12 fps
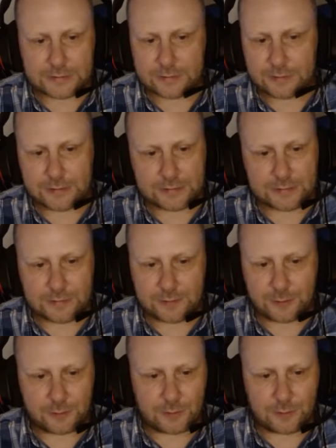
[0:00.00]
it,
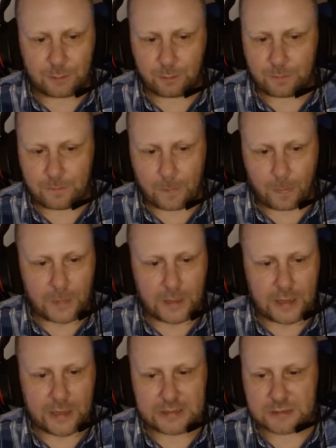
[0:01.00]

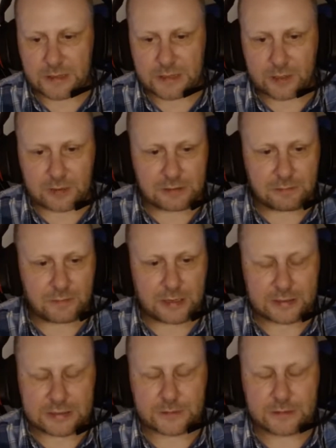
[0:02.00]
it's been good and
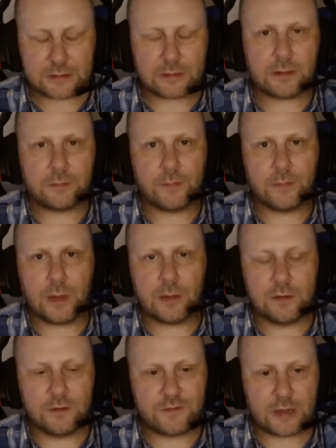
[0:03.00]
bad. It's been a
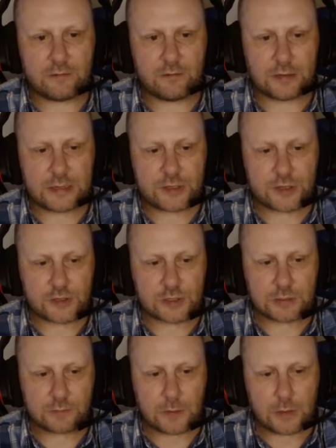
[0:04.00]
love-hate
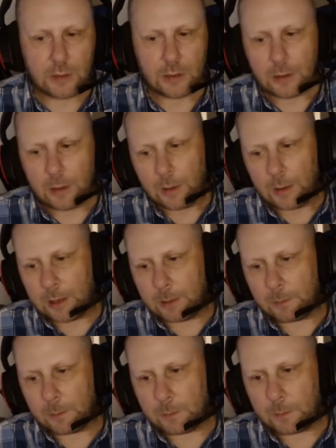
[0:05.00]
relationship.
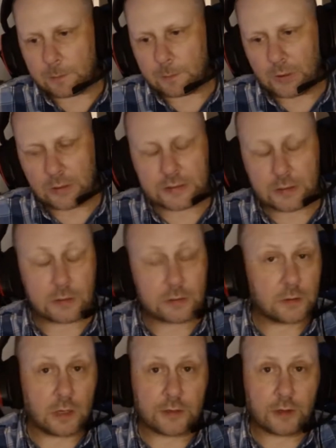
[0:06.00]
Um, but I
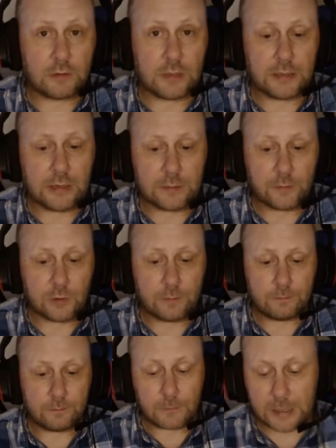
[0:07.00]
don't need it anymore.
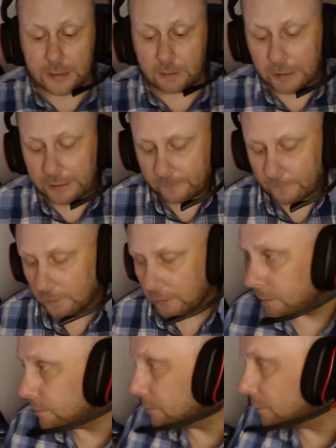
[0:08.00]
Anyway,
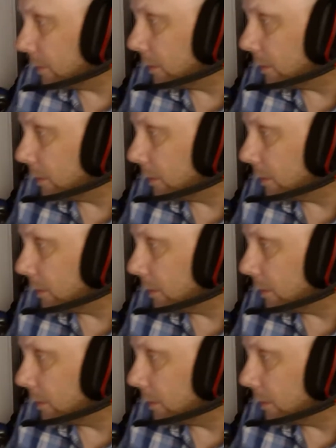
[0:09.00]
I'm